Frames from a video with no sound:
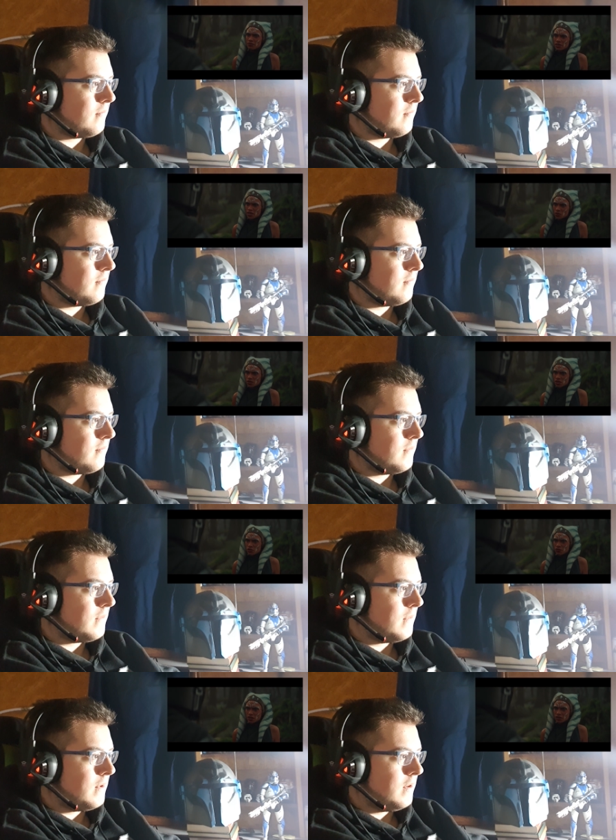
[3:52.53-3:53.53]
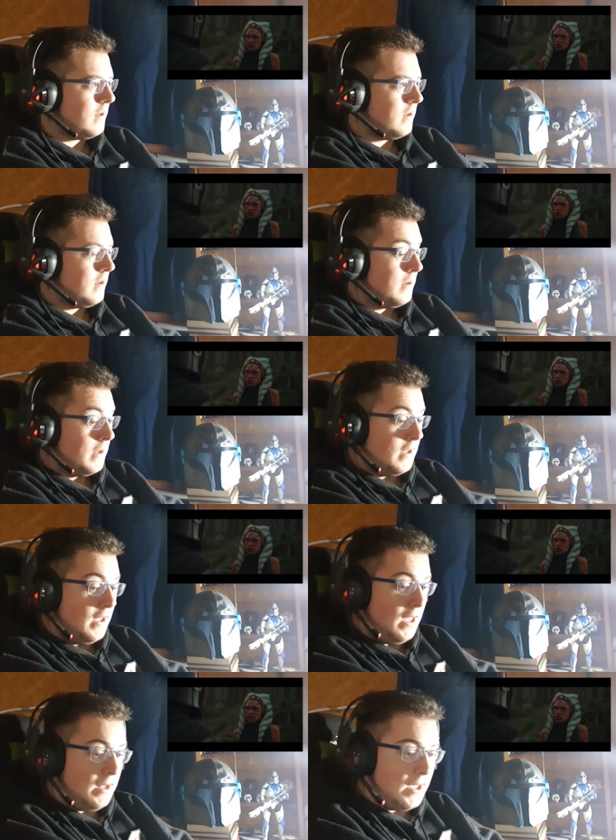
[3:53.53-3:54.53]
I've seen what such feelings can do to
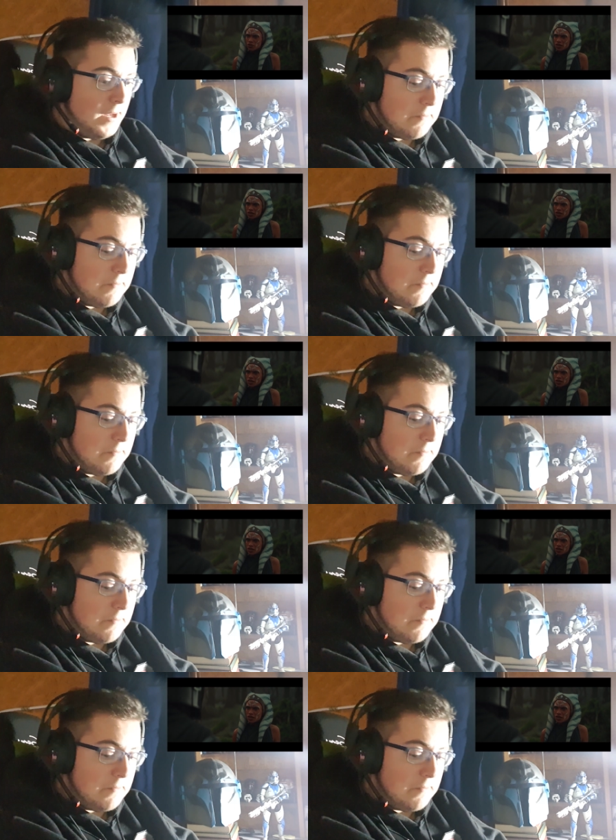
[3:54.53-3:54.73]
a Anakin.